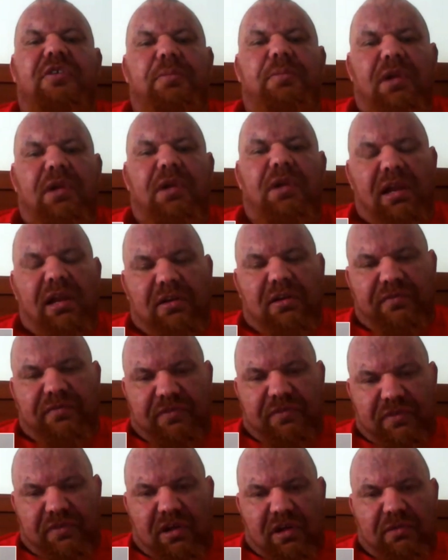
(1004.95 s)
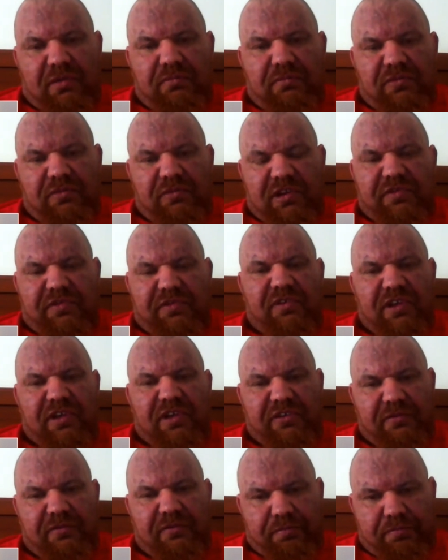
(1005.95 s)
a blend of different
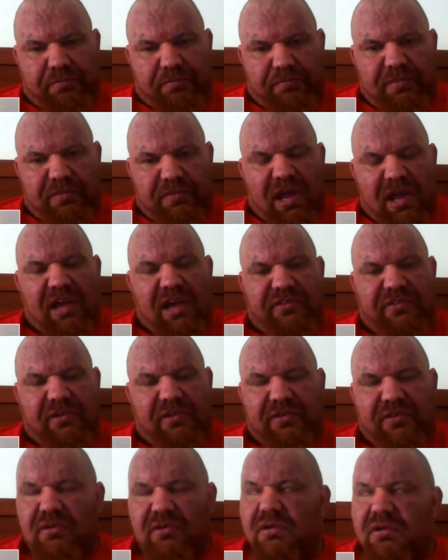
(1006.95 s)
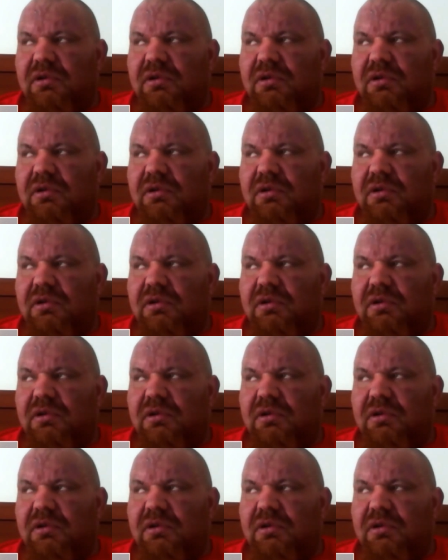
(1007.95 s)
test esters.